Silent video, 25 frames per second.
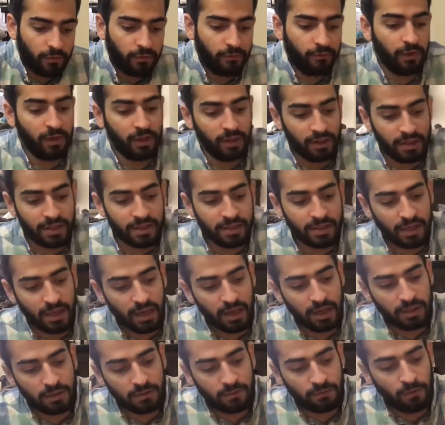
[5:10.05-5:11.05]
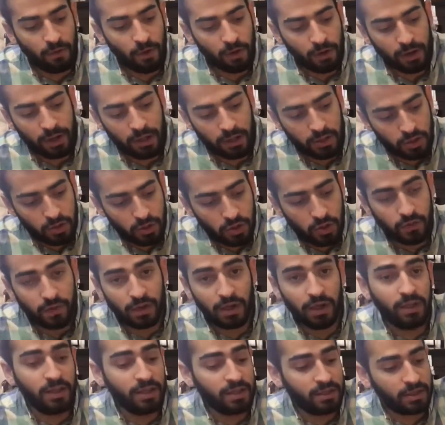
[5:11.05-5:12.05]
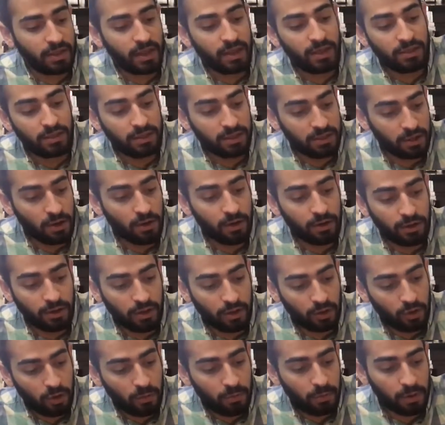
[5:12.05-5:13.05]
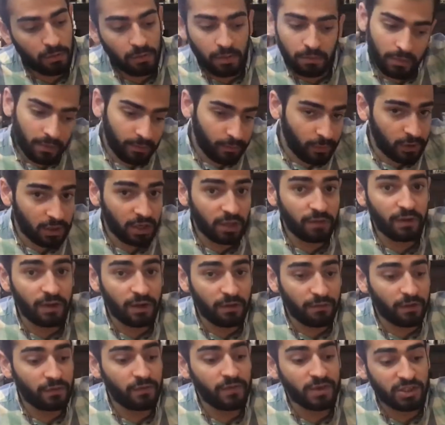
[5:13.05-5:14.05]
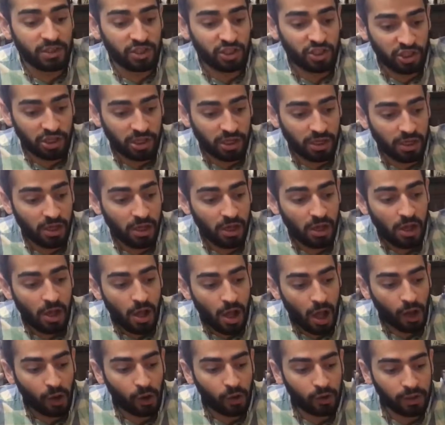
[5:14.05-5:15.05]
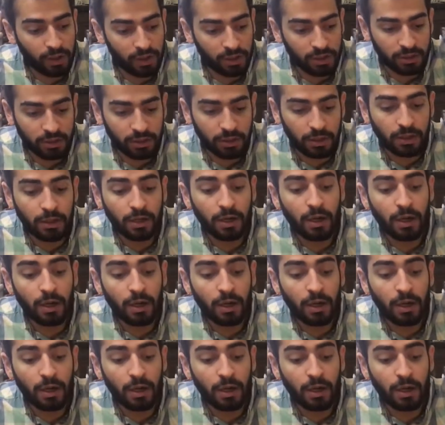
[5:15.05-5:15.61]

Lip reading: Well, in this case, 1 and 2. But in this case, it's already occupied. But even if it was 3, I couldn't.